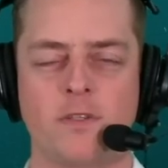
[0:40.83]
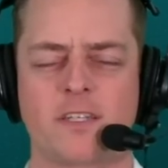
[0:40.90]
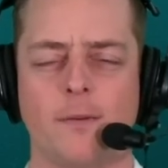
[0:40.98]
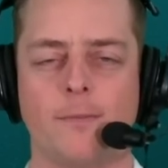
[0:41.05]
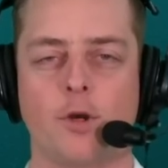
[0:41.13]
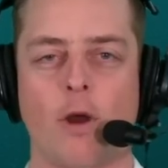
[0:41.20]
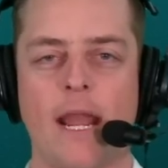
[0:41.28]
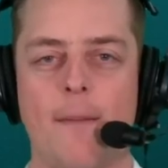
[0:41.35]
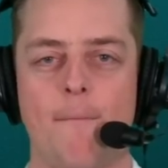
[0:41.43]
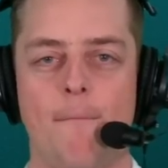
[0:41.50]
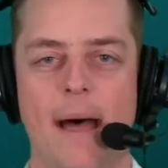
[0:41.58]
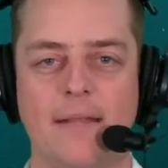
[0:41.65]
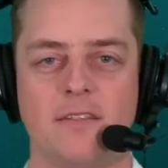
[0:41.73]
some great
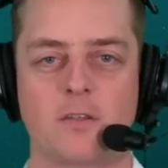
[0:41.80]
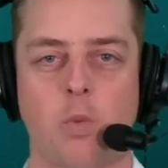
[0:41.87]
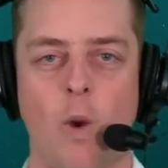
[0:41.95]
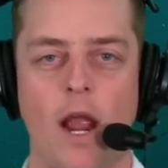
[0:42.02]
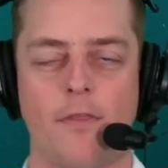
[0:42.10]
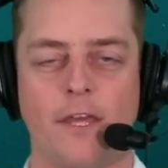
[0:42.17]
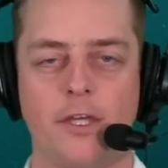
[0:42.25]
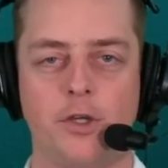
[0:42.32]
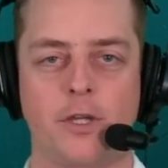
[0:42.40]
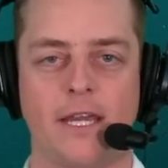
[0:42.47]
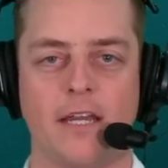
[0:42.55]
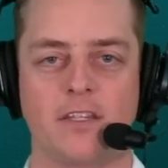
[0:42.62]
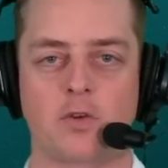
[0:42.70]
menswear that you
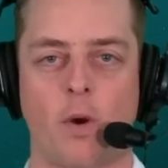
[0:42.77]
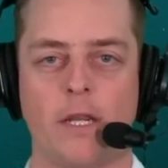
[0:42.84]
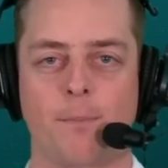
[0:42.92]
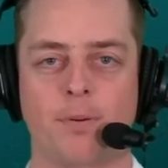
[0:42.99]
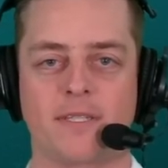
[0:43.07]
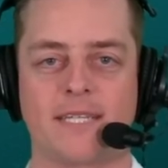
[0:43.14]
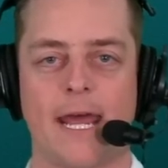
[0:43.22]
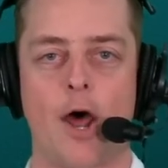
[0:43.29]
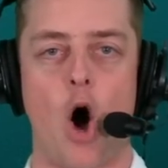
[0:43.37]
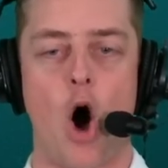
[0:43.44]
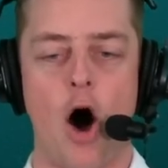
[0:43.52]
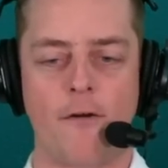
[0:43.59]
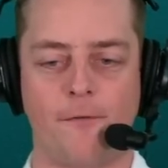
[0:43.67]
can get 20%
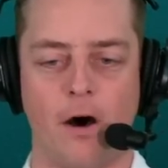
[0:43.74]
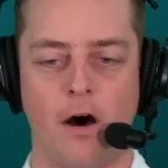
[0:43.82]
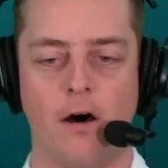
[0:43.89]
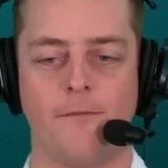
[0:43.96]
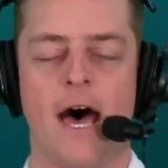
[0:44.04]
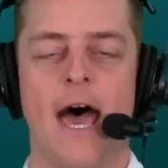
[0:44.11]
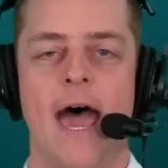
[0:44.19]
off of